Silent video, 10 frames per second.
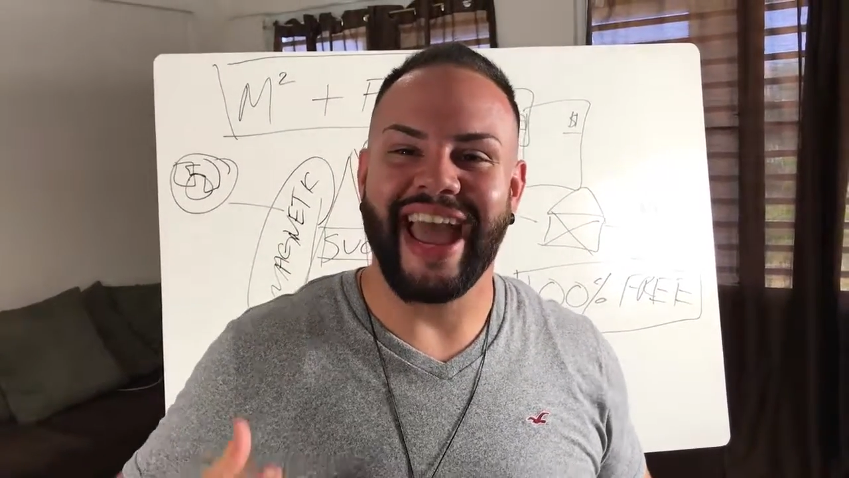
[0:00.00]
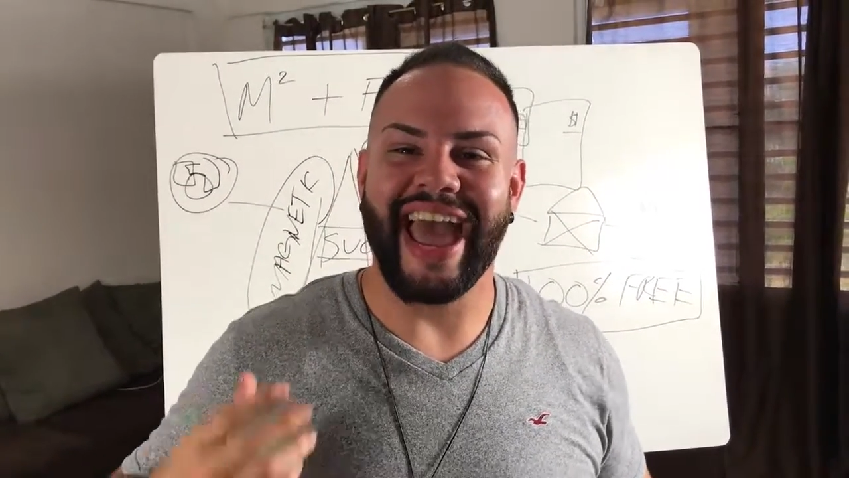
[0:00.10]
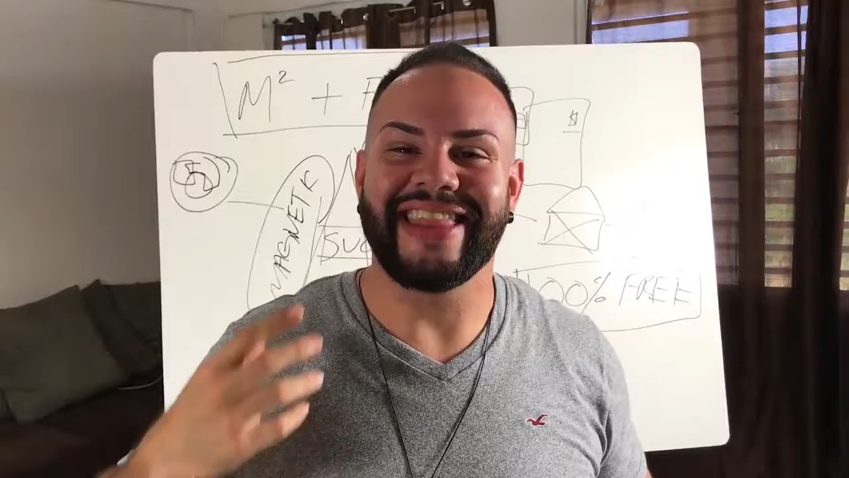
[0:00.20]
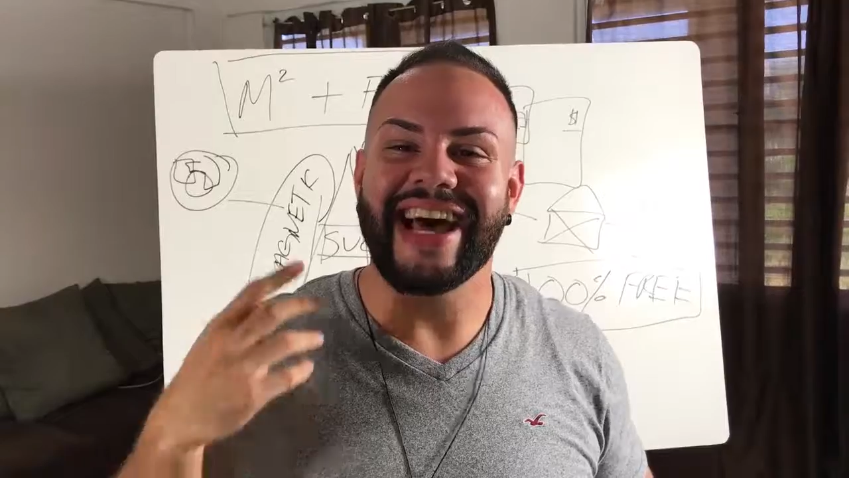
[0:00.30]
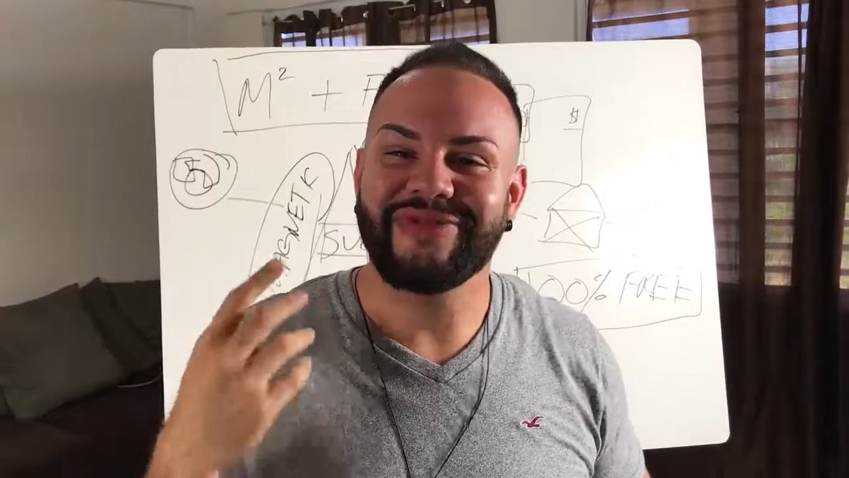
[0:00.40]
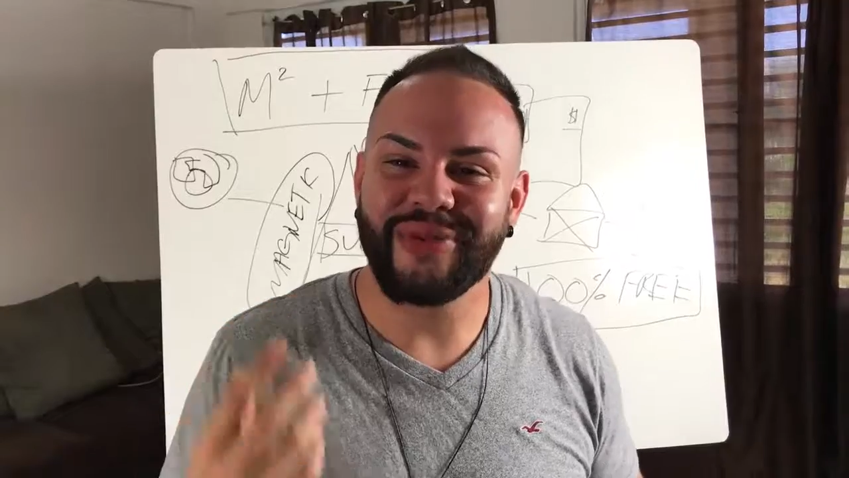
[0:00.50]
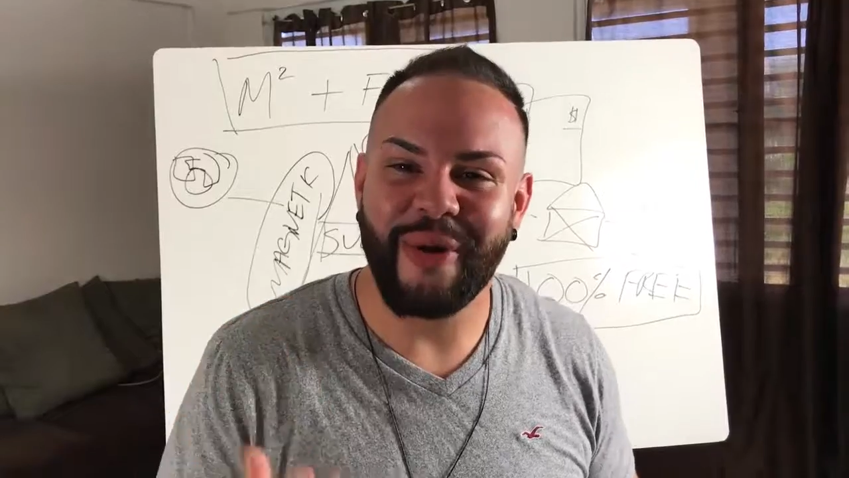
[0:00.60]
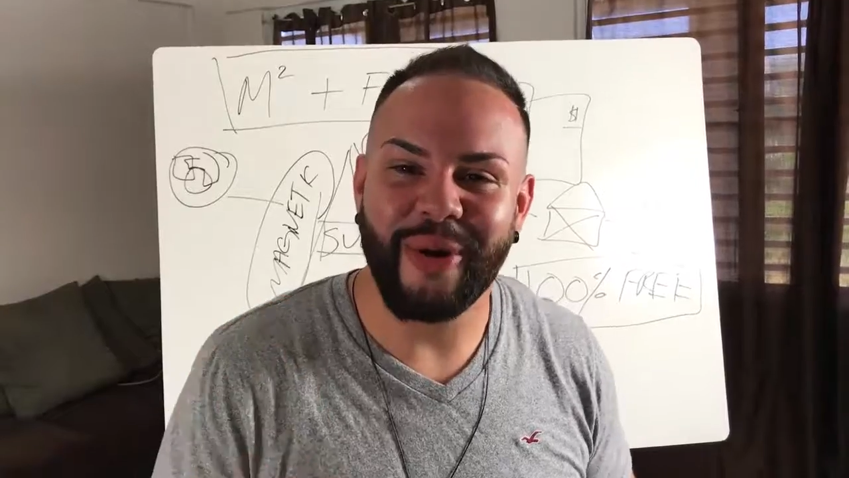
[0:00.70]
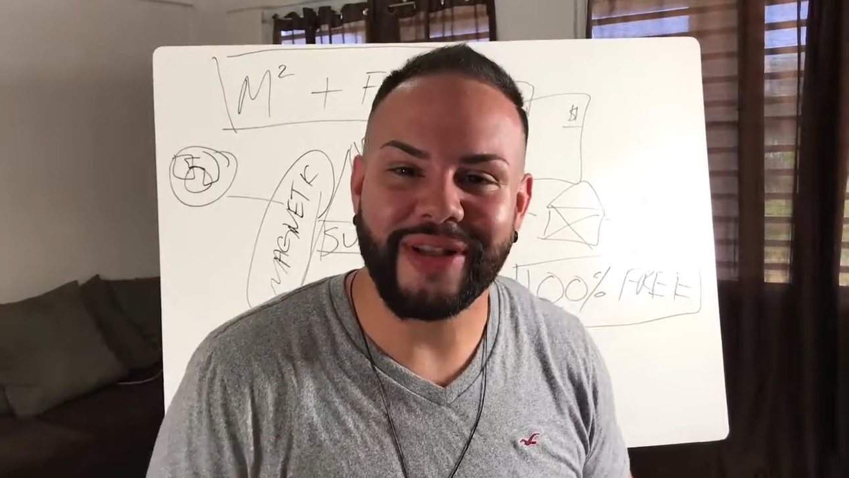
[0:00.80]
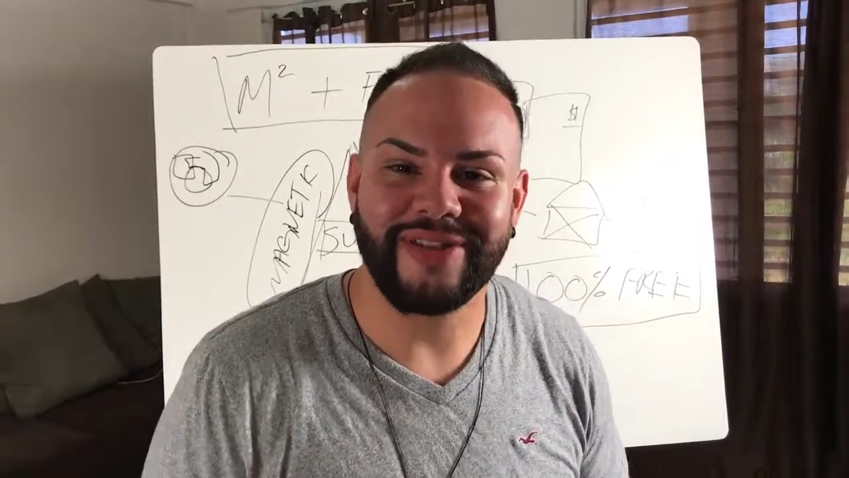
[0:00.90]
And that's what
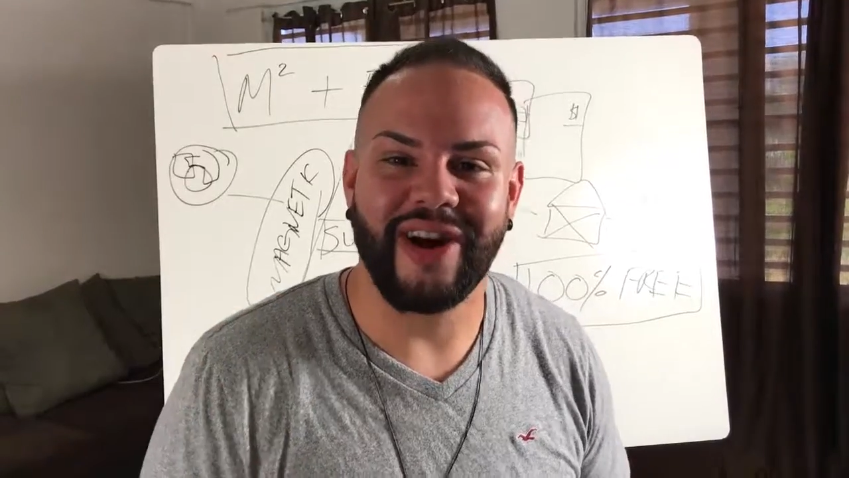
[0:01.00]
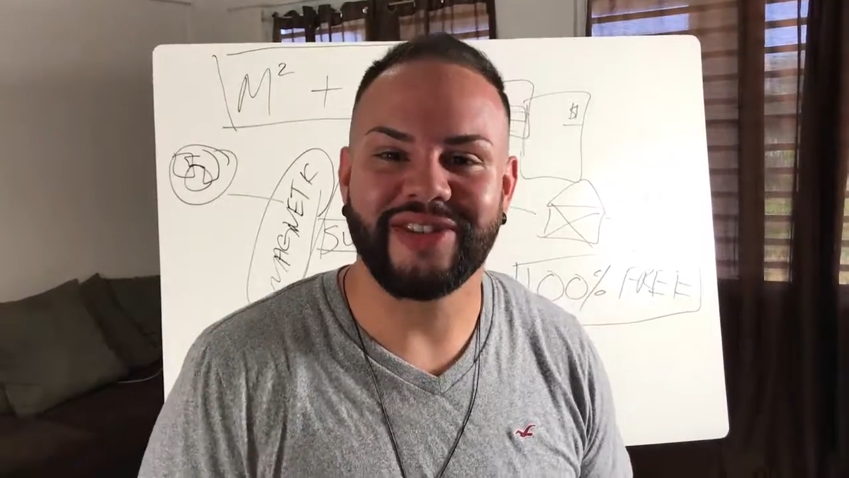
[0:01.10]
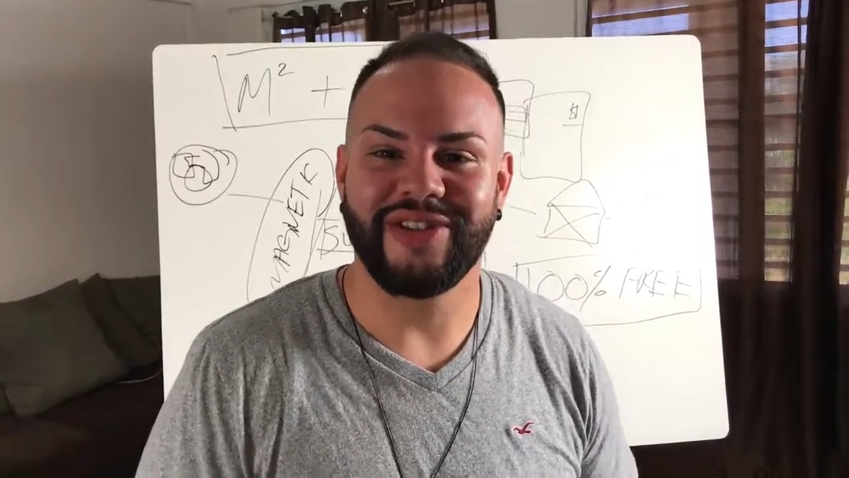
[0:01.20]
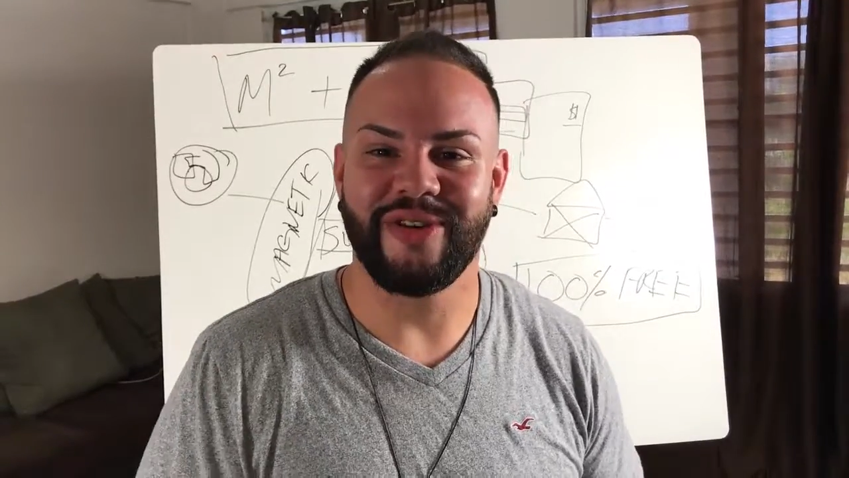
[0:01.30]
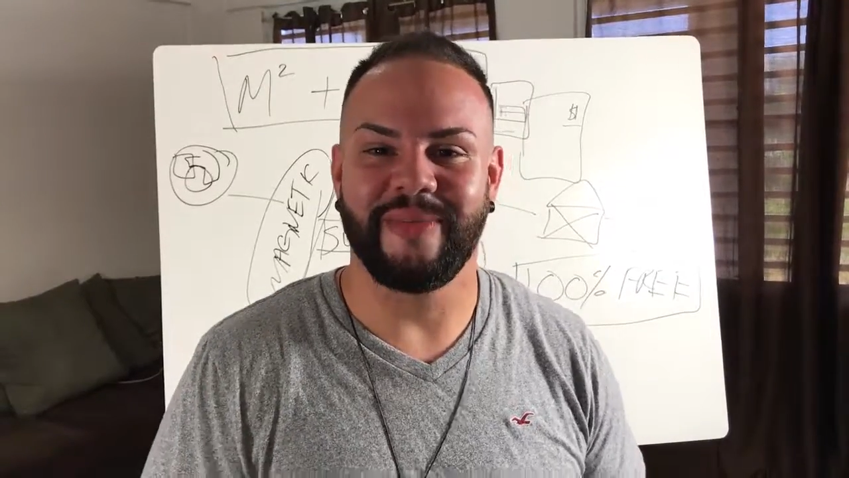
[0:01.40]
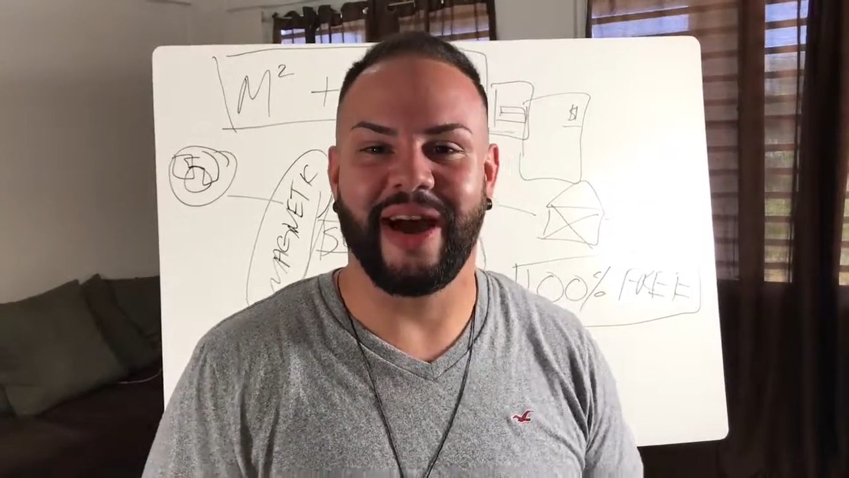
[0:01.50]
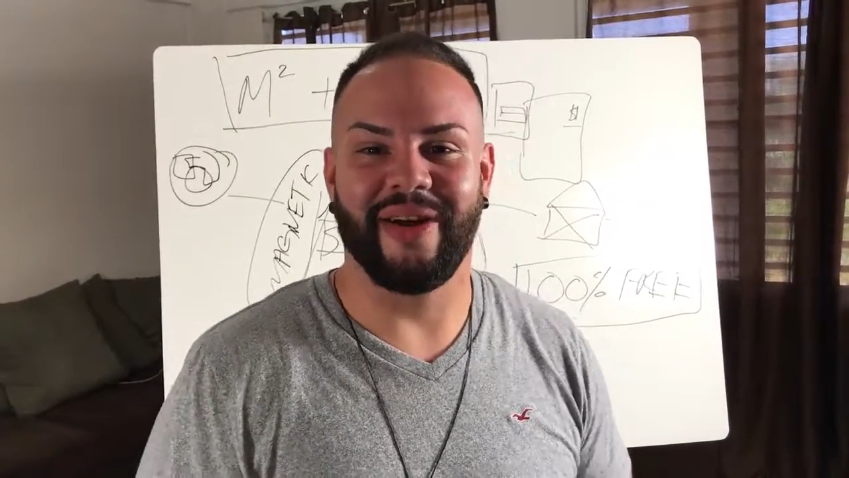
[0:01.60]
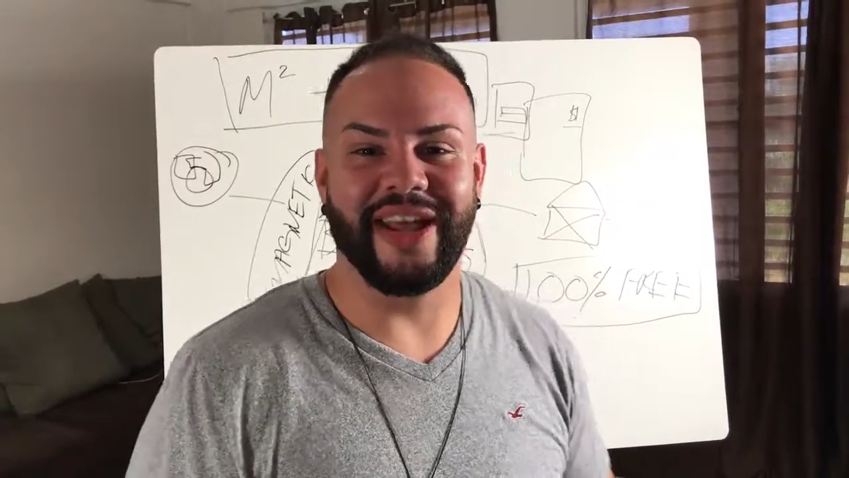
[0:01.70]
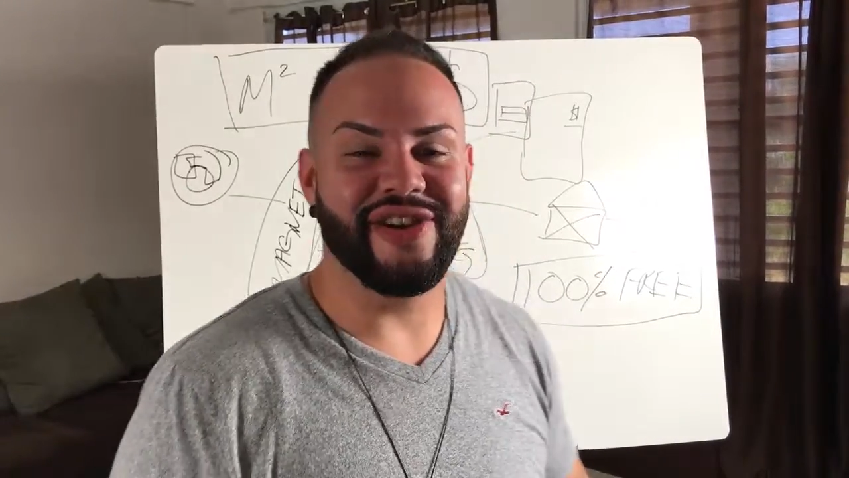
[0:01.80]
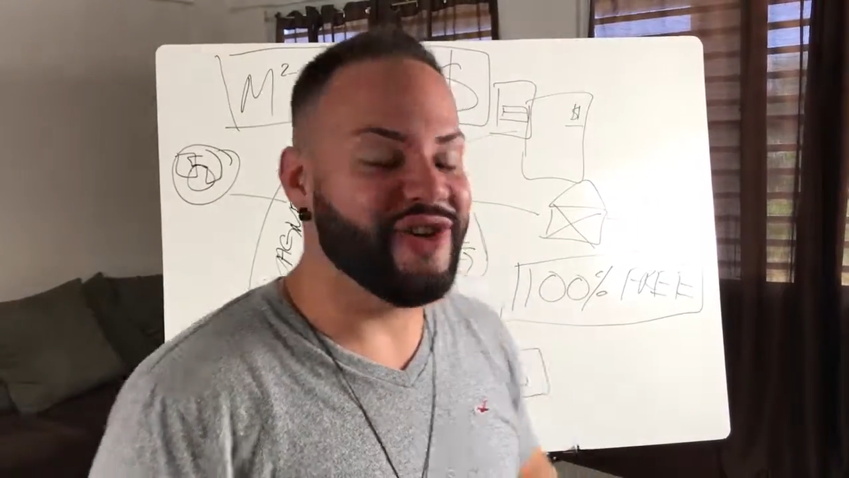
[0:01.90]
I want to talk to you
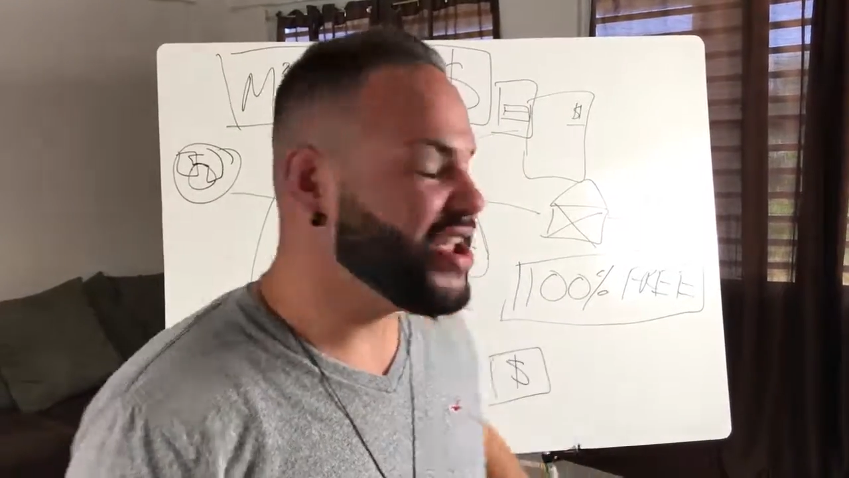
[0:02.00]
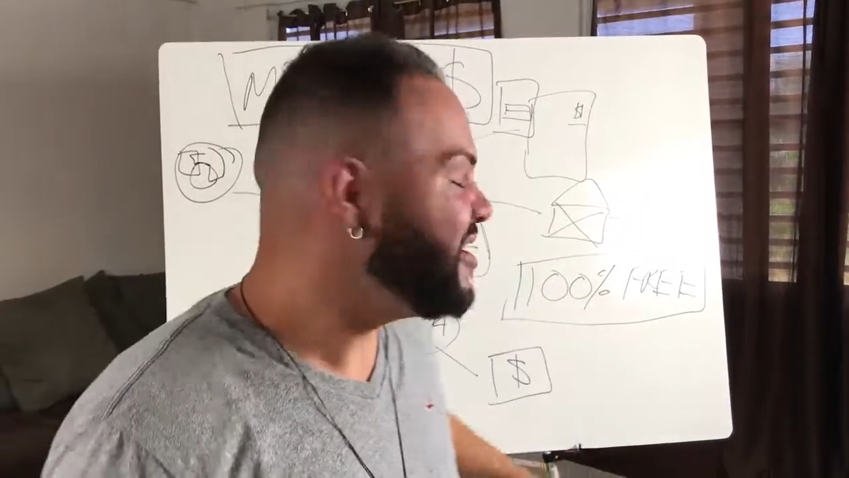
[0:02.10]
about in your